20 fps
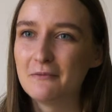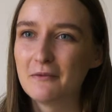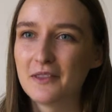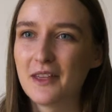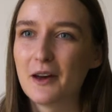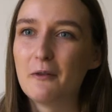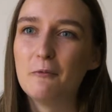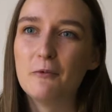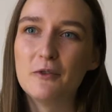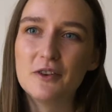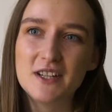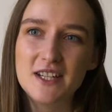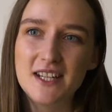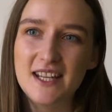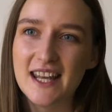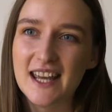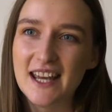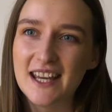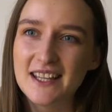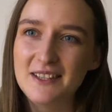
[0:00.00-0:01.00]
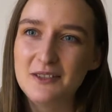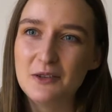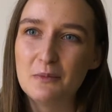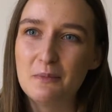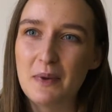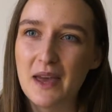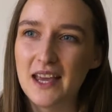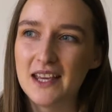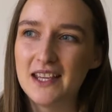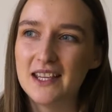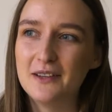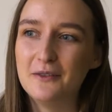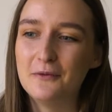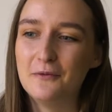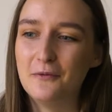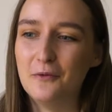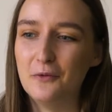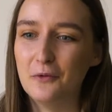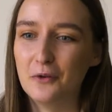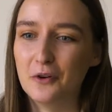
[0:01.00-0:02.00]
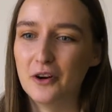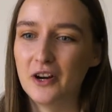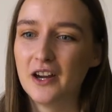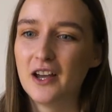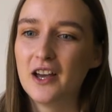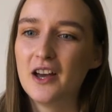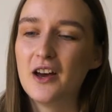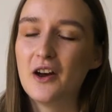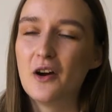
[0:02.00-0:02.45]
for that one day, you're paying for